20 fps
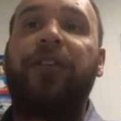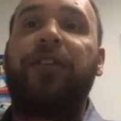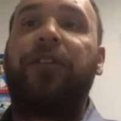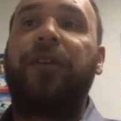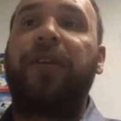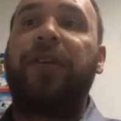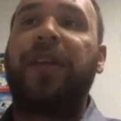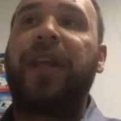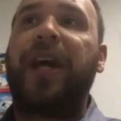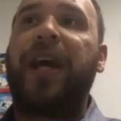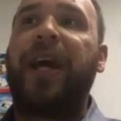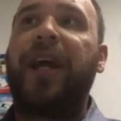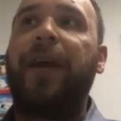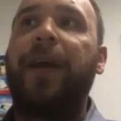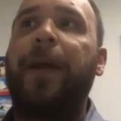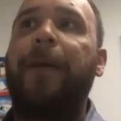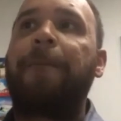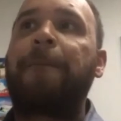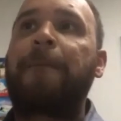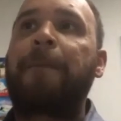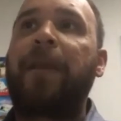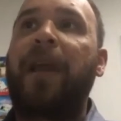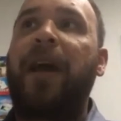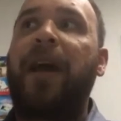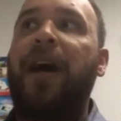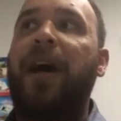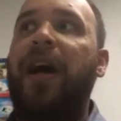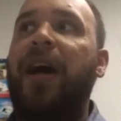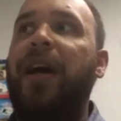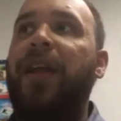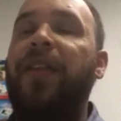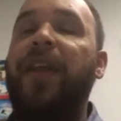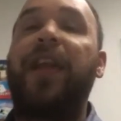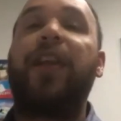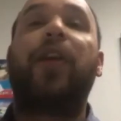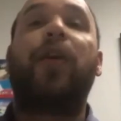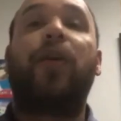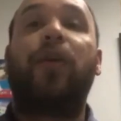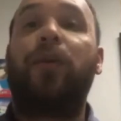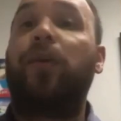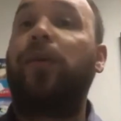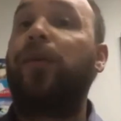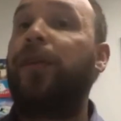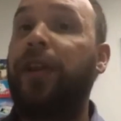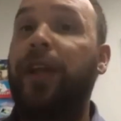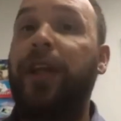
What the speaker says: I'll make sure that they know,